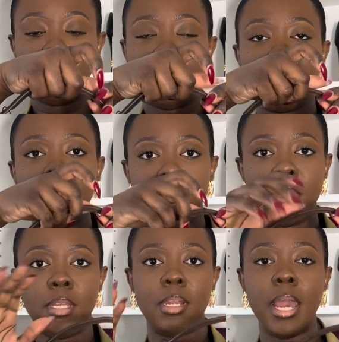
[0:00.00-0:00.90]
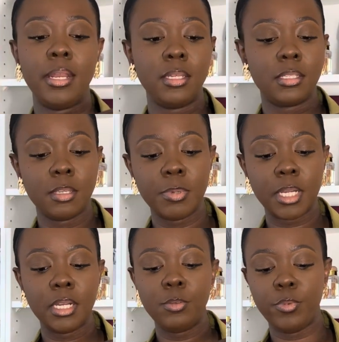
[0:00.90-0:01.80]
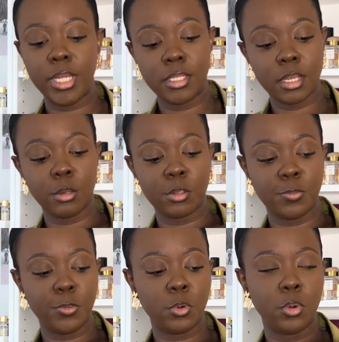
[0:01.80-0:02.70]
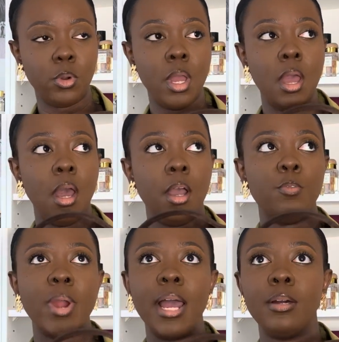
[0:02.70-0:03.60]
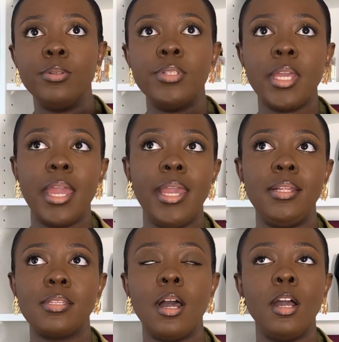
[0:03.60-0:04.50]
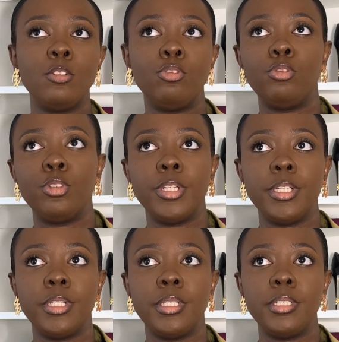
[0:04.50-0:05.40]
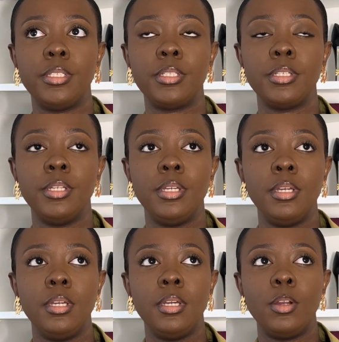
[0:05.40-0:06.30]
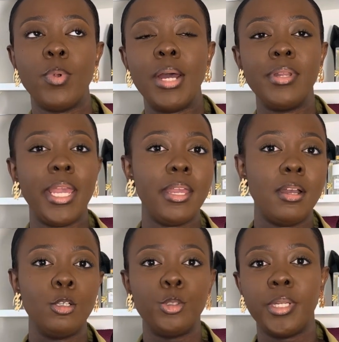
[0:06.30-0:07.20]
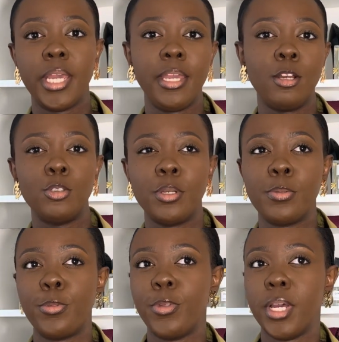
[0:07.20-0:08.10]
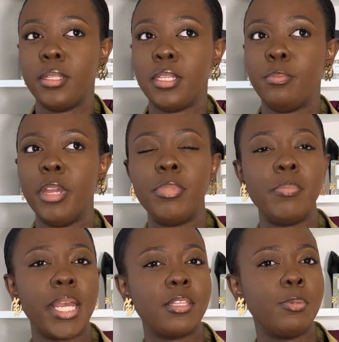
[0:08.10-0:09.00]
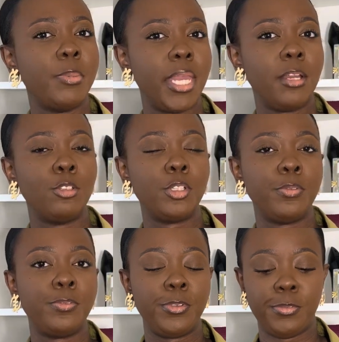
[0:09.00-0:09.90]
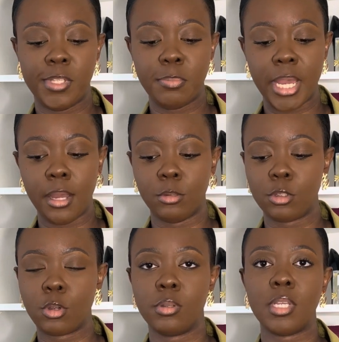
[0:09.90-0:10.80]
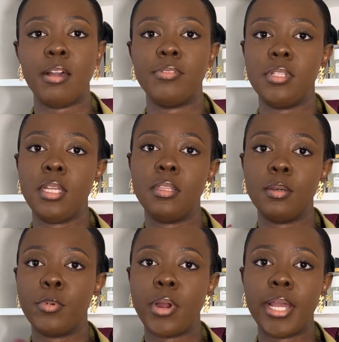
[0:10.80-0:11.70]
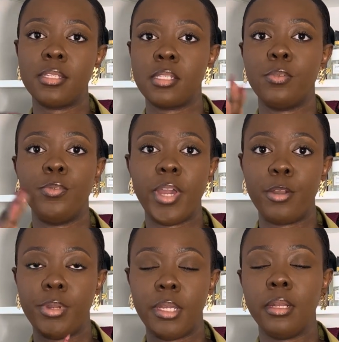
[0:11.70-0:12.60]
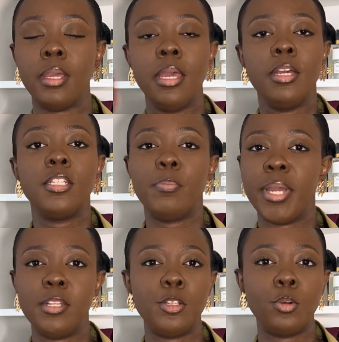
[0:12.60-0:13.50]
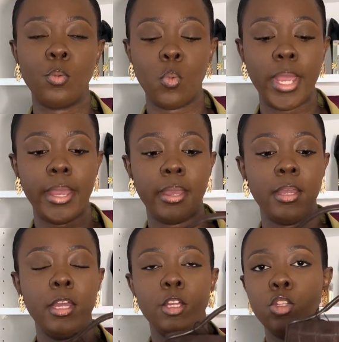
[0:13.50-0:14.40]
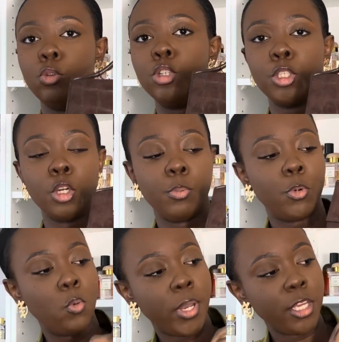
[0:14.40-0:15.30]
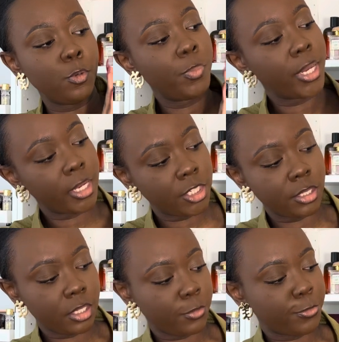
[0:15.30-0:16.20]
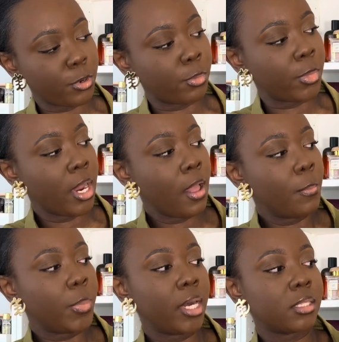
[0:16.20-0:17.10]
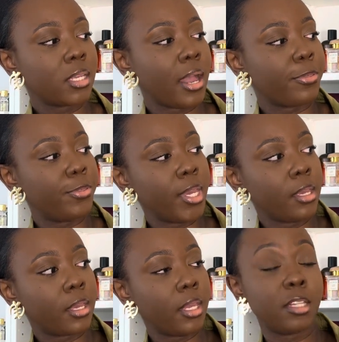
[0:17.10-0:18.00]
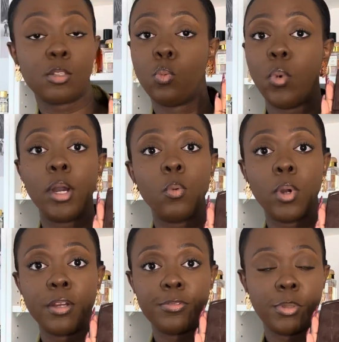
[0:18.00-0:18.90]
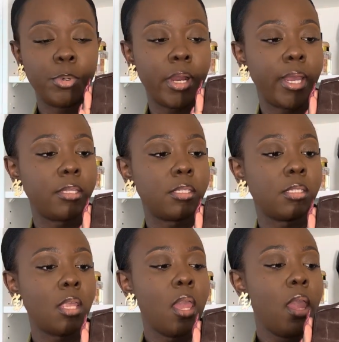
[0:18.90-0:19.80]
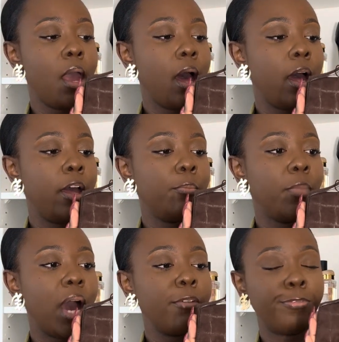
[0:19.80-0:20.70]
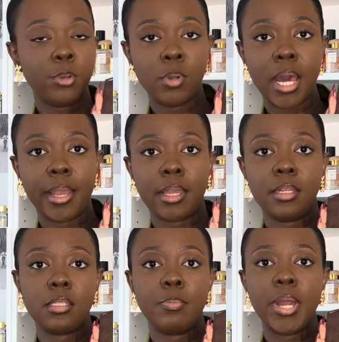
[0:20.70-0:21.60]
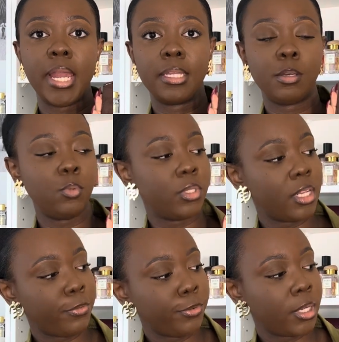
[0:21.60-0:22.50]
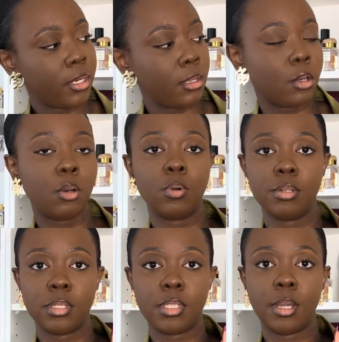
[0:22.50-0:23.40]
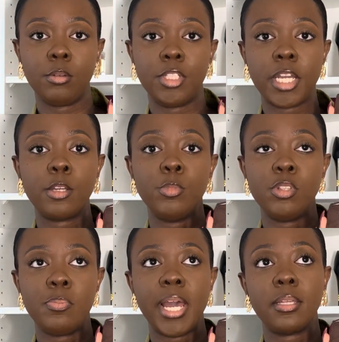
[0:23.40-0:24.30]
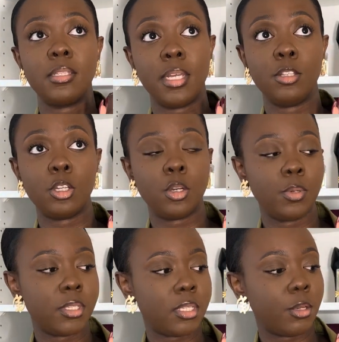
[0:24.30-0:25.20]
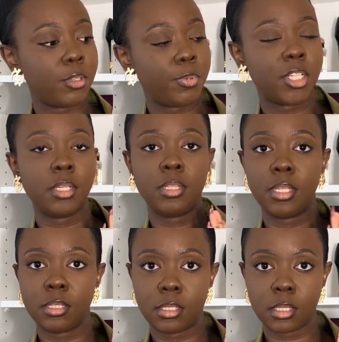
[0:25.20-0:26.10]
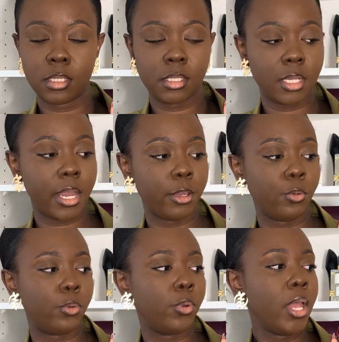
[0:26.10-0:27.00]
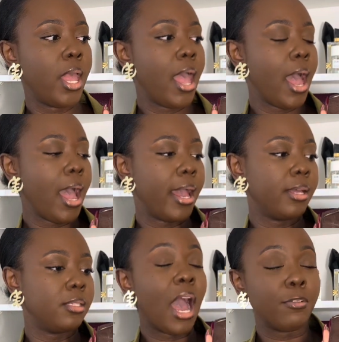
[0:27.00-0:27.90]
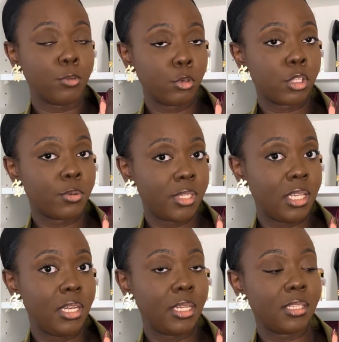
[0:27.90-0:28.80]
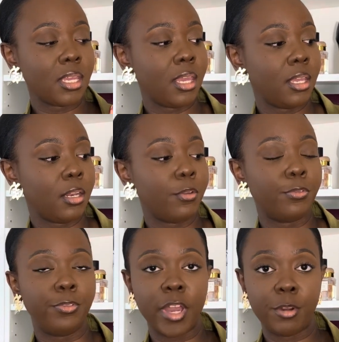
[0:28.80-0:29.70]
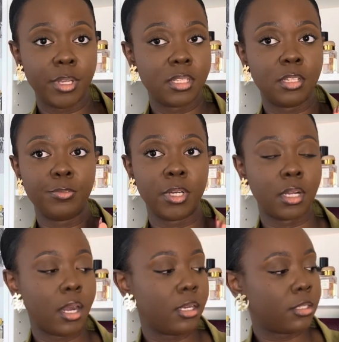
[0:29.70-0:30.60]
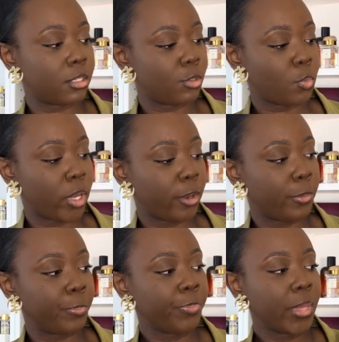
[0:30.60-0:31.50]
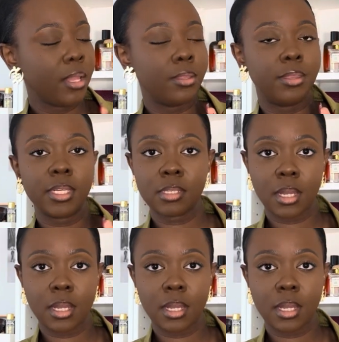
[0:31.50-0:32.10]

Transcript: that it comes in, and it typically retails for around 830, maybe maximum 850 pounds, because I've seen the price varying depending on where you shop or where you purchase it from. But I think it's well worth the price. I feel like it's a bag that will definitely go on sale. Jacquemus bags tend to go on sale, especially this style. And I've also seen it in various different colors as well. This